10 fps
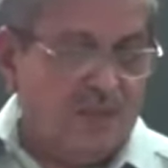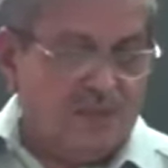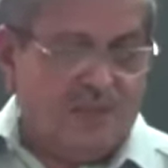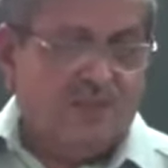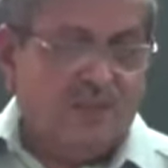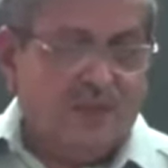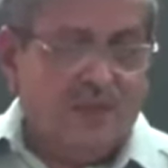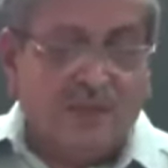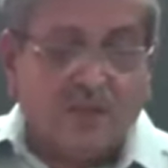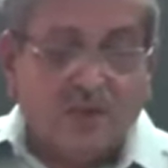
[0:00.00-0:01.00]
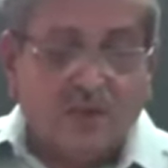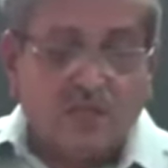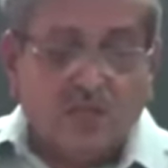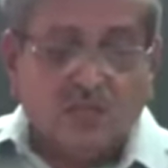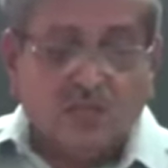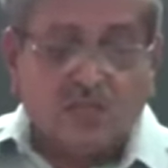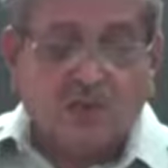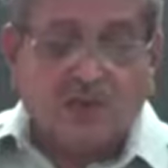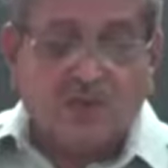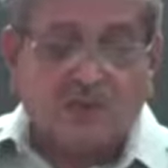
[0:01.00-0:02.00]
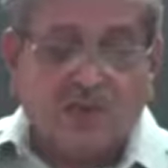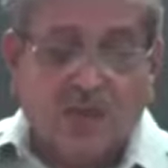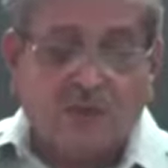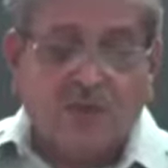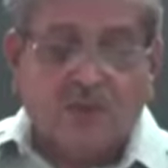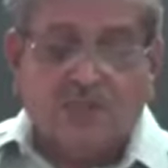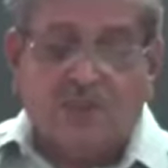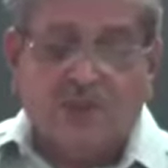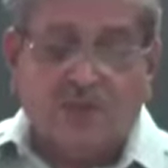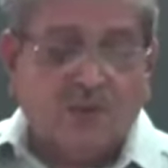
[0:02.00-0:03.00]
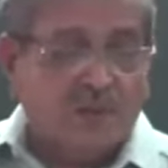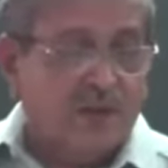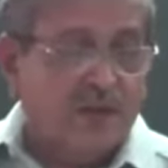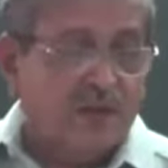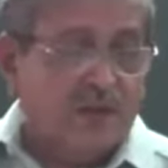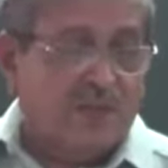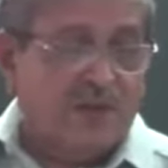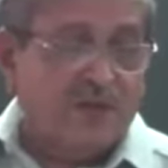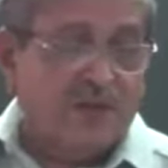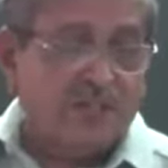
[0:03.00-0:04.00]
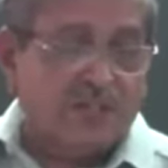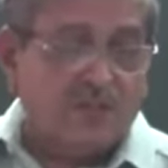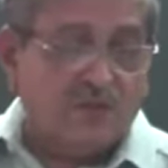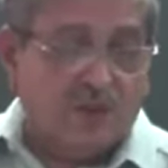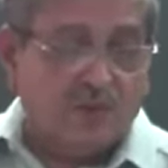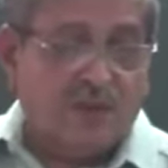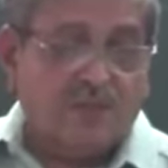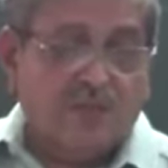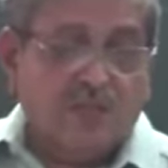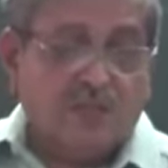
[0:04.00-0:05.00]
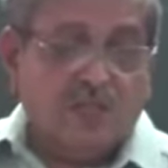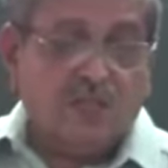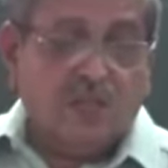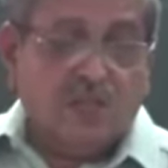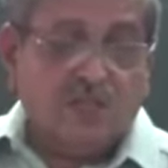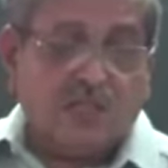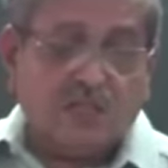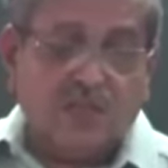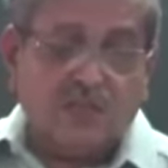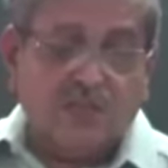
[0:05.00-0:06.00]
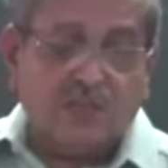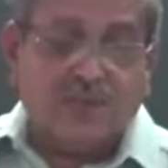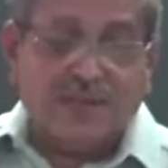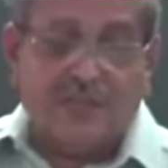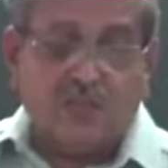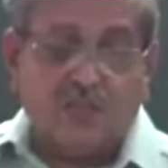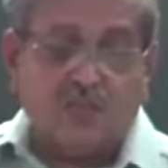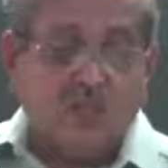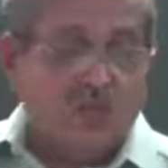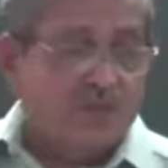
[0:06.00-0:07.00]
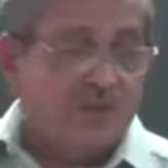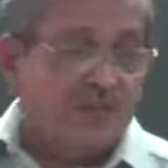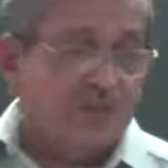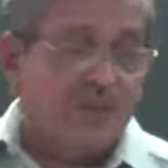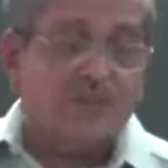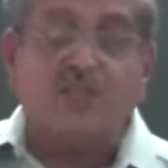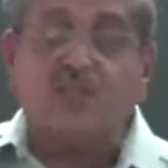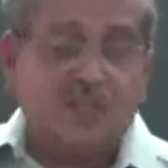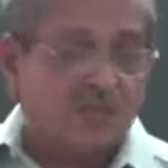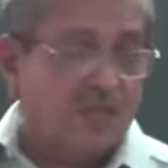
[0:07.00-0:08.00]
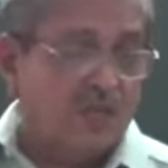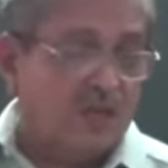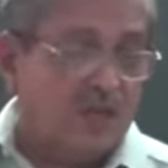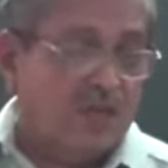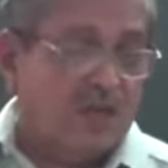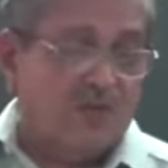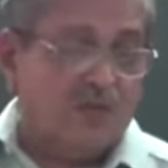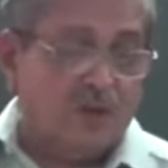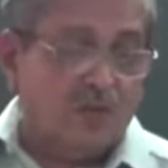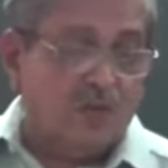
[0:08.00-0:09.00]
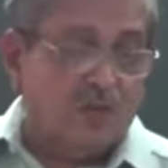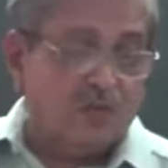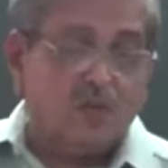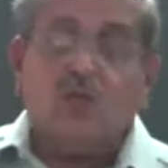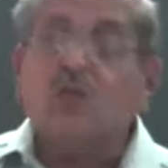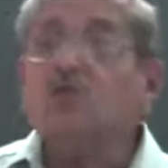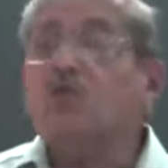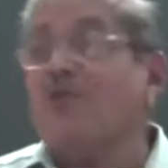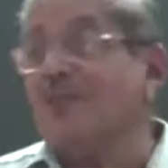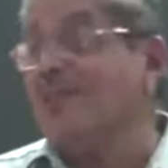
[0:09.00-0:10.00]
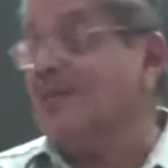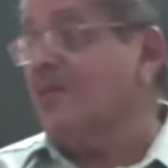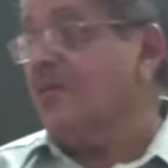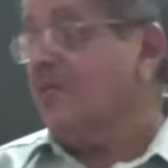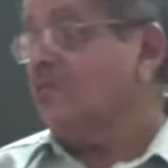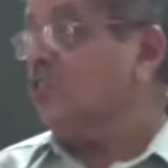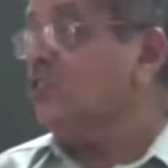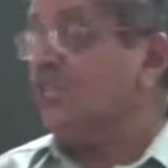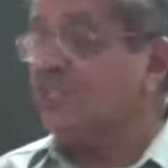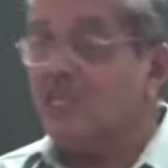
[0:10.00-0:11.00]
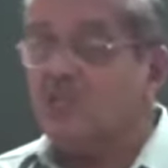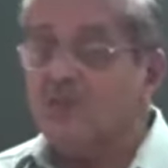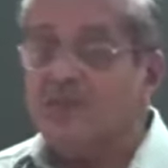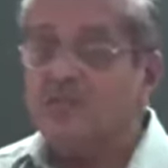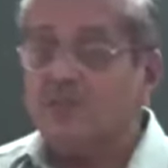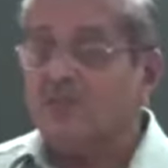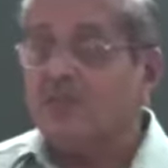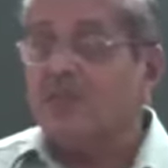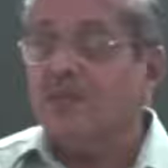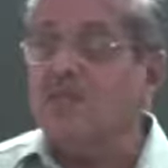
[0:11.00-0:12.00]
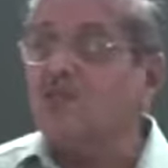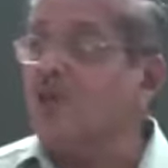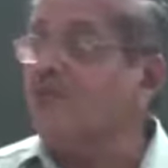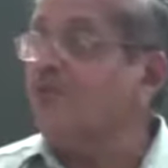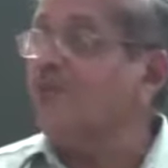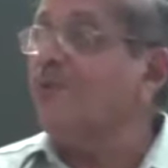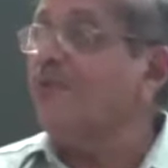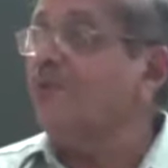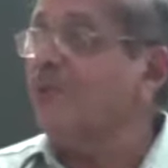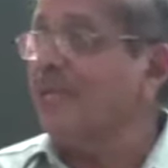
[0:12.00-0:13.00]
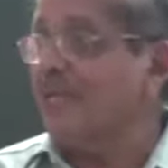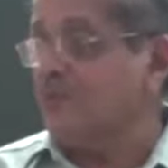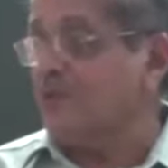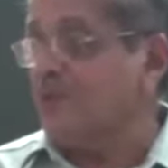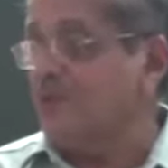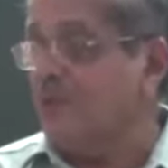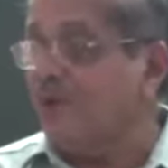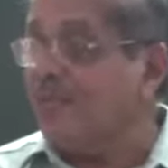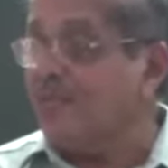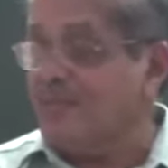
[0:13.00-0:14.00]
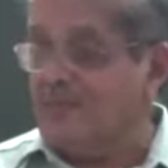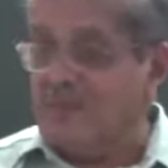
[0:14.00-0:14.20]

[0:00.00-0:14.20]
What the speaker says: Then, in other words, structural formulas have same molecular formula but different structural formula. Thus, the structural isomerism arises from the difference in the structure of the molecules. So, further, such structural isomerism is of the following different types. What are they?